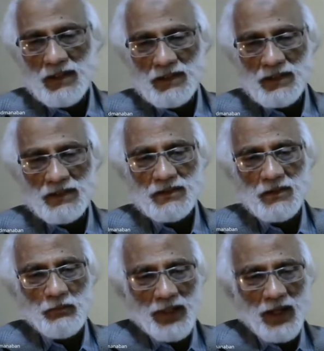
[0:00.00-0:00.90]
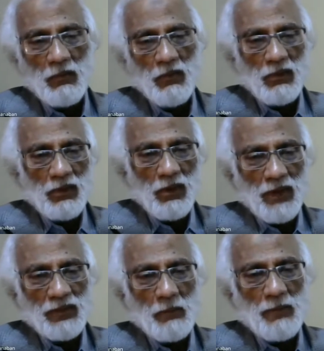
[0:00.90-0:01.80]
is to become
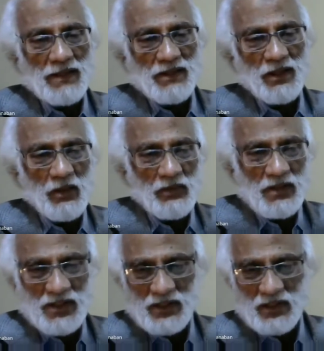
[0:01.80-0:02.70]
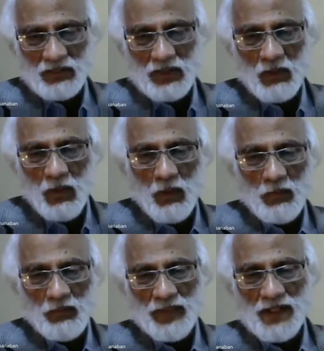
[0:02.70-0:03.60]
one of the best universities of the
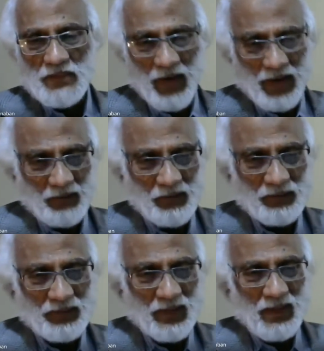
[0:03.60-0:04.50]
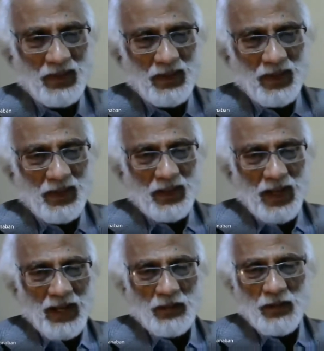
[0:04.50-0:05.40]
globe. That's fine
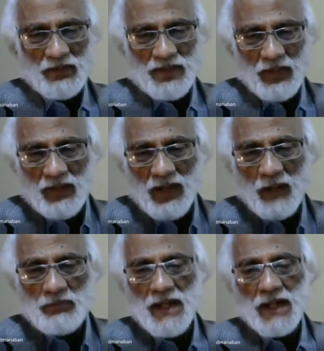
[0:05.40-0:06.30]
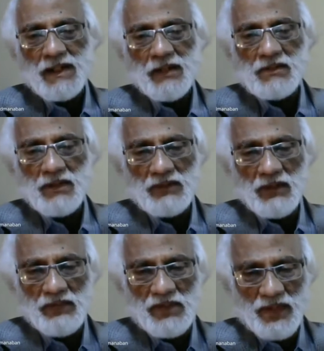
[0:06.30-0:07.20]
and you have several objectives of
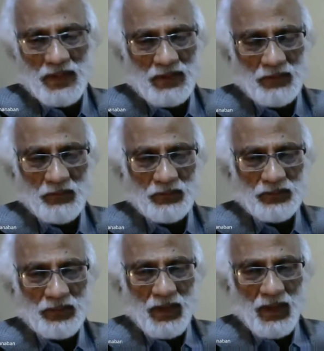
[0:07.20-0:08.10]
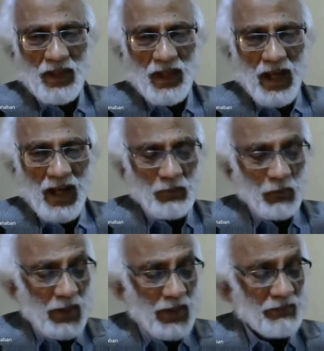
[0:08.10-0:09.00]
the vision. And
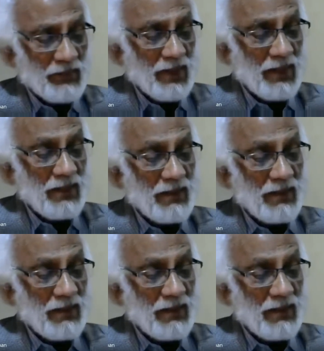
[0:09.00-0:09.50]
one of the